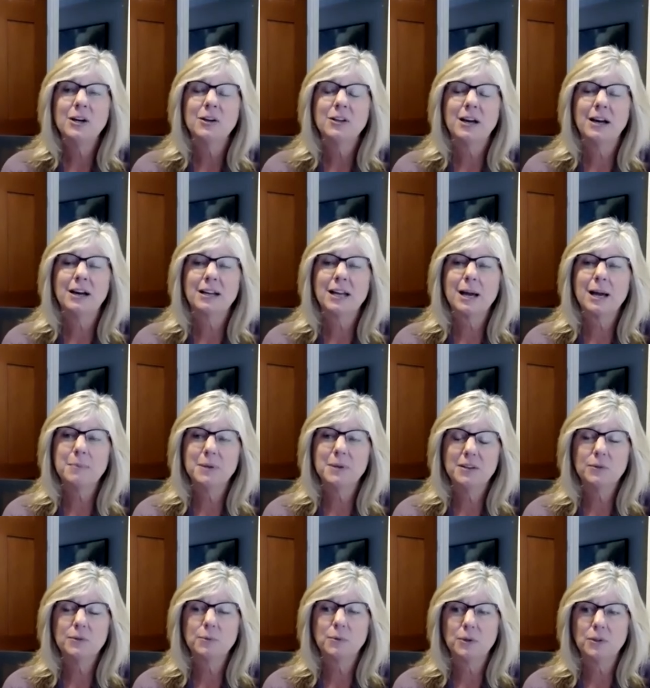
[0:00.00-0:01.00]
uh,
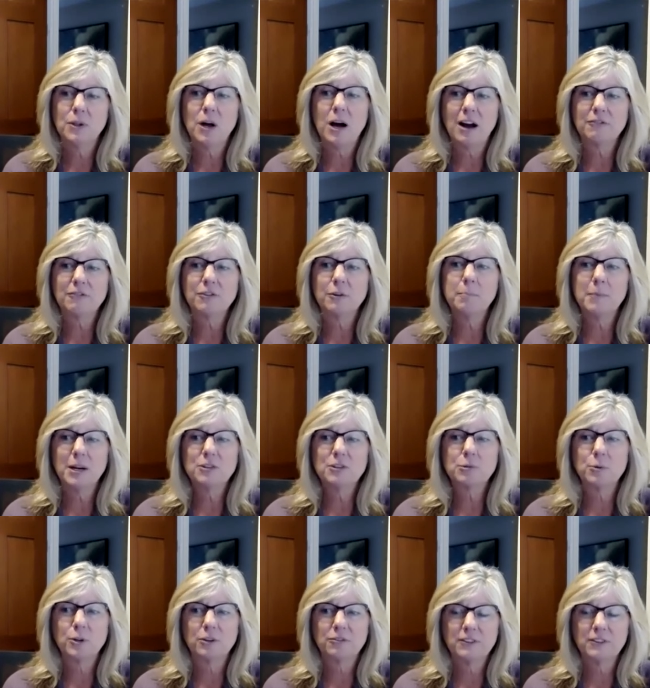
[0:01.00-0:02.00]
companies will offer much
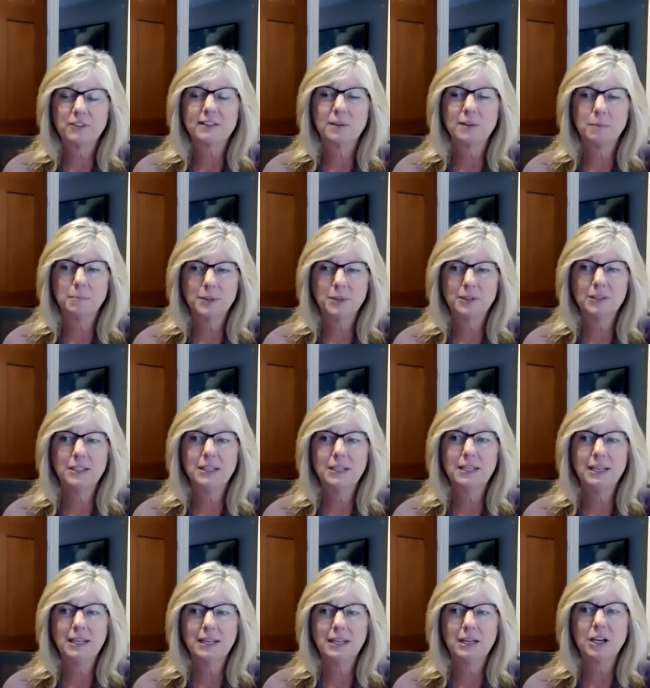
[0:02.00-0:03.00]
more
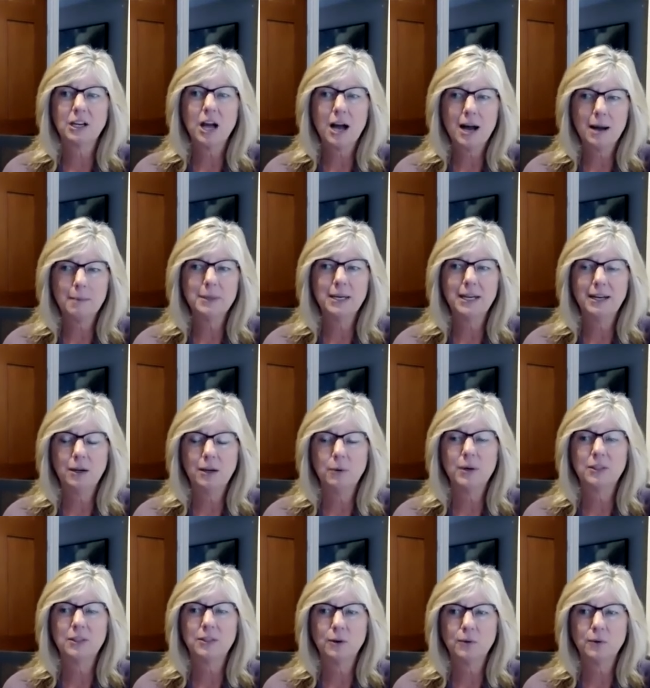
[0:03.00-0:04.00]
flexibility in accommodating
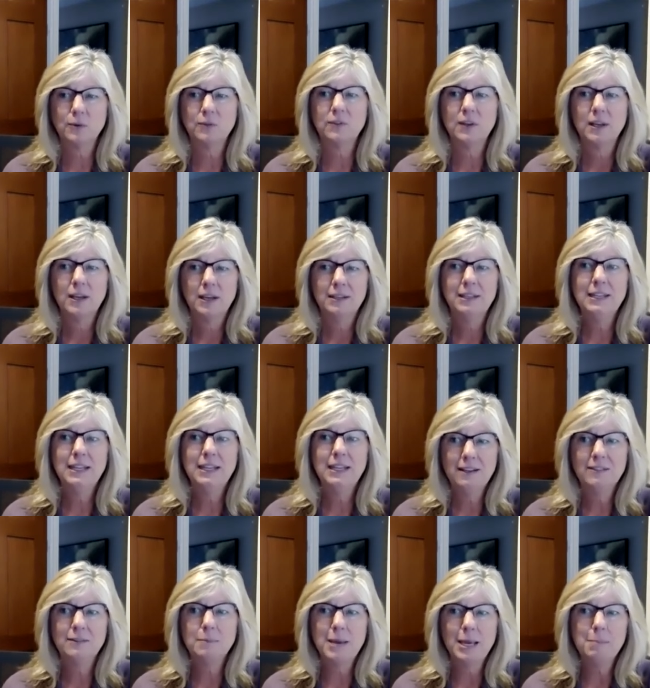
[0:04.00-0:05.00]
what those
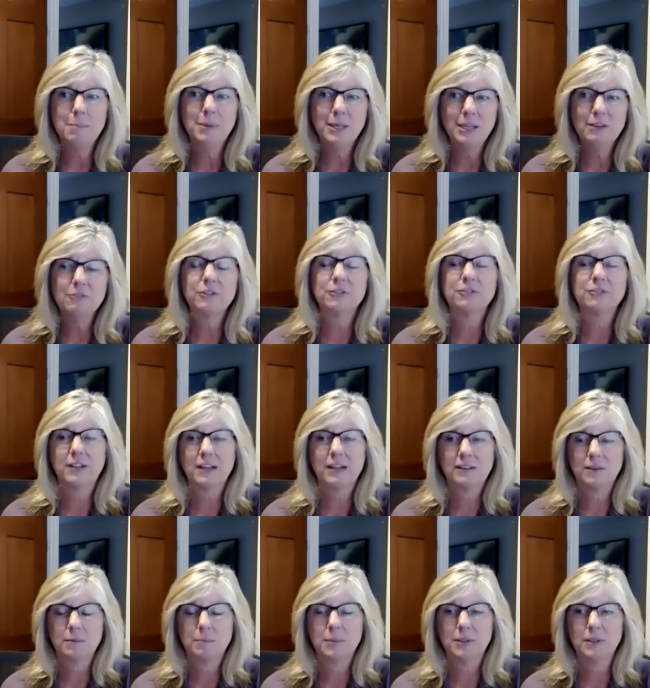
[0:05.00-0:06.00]
needs may be for
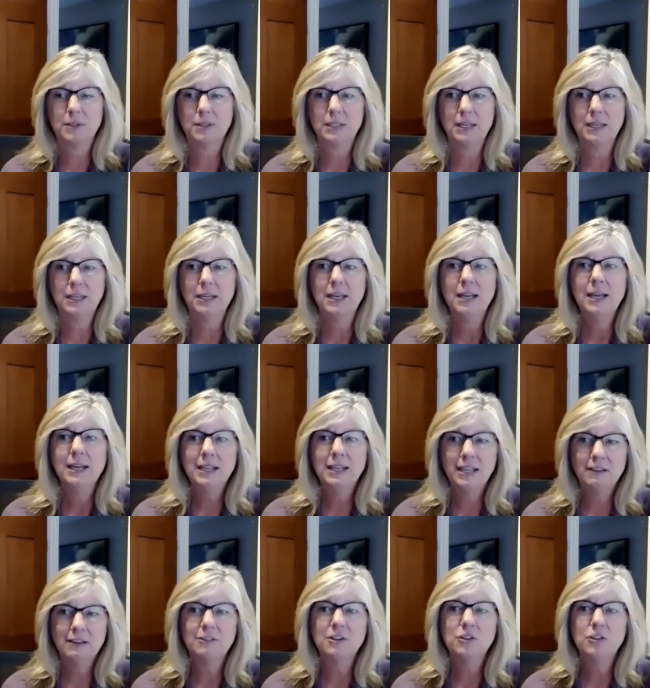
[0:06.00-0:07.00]
flexibility
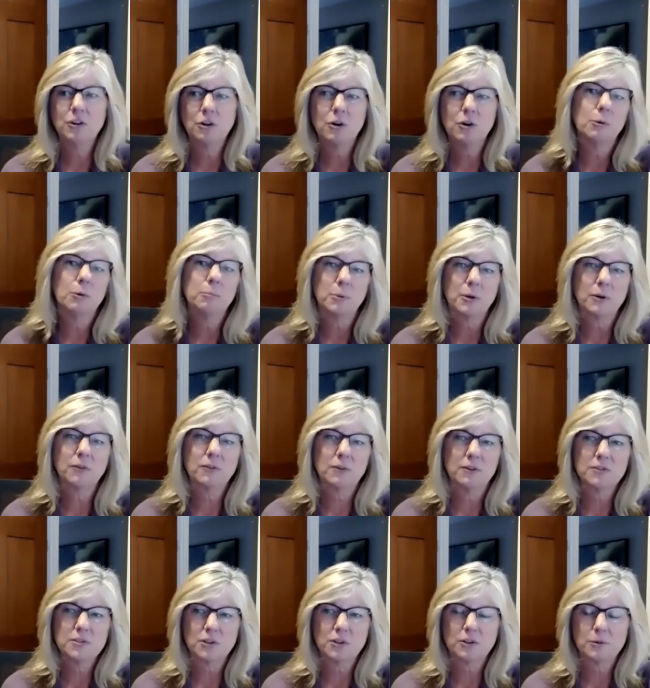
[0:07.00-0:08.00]
given your own
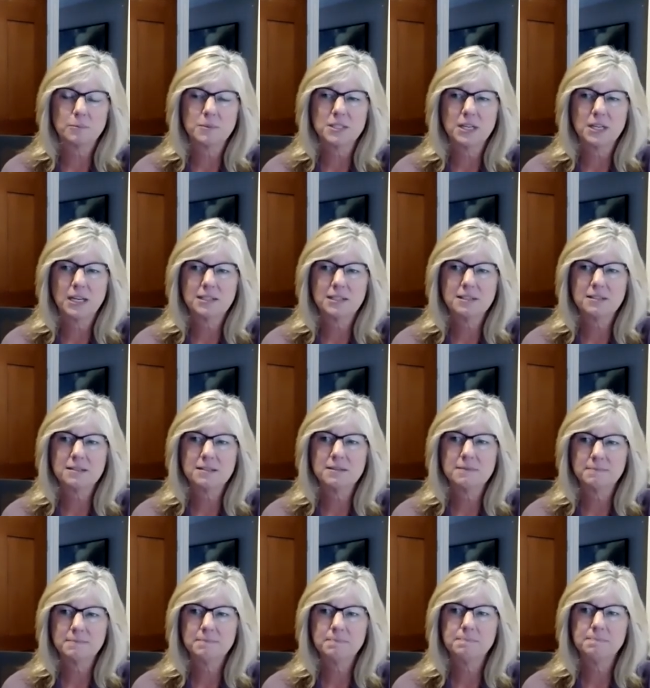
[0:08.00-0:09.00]
personal circumstances. Yeah,